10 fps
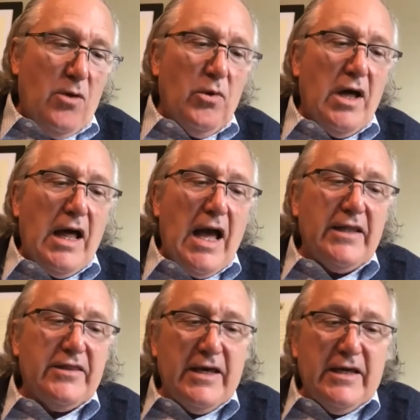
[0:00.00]
Well,
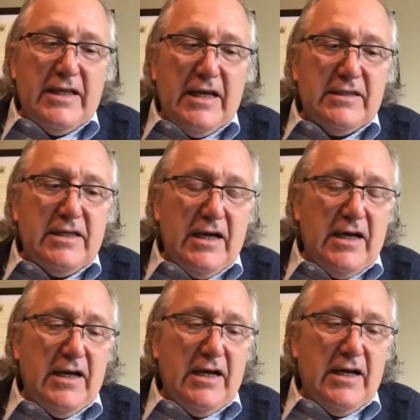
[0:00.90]
I think that
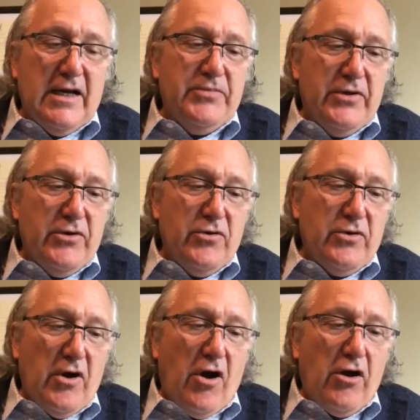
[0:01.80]
uh,
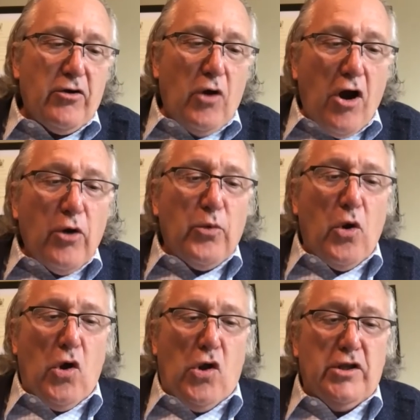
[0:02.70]
our our
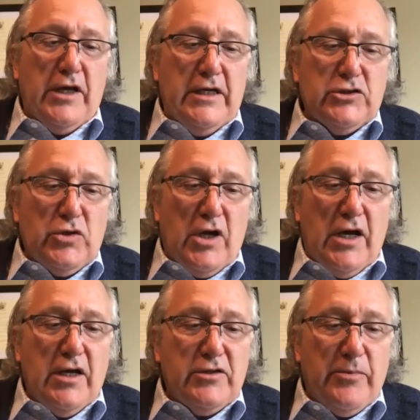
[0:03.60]
role is
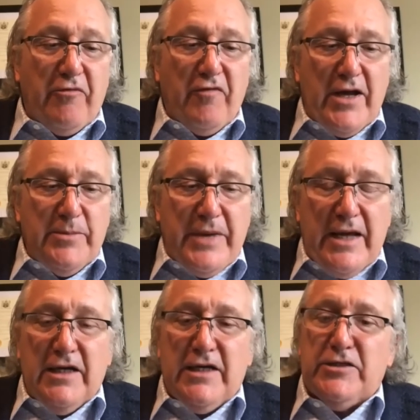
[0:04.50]
uh, to provide
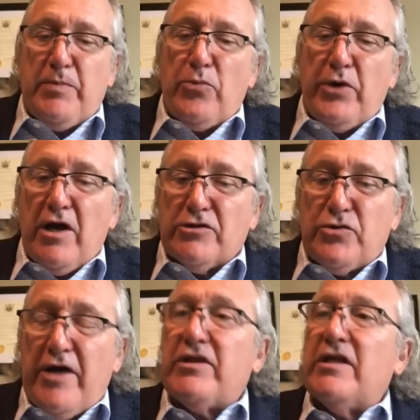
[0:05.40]
amenities, but we
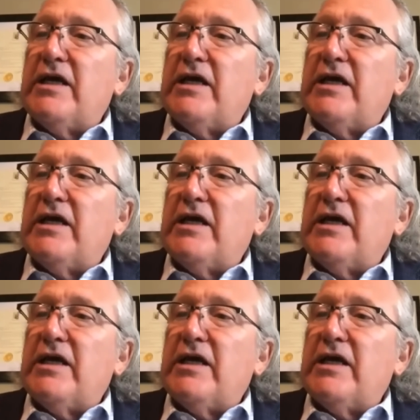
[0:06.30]
also have to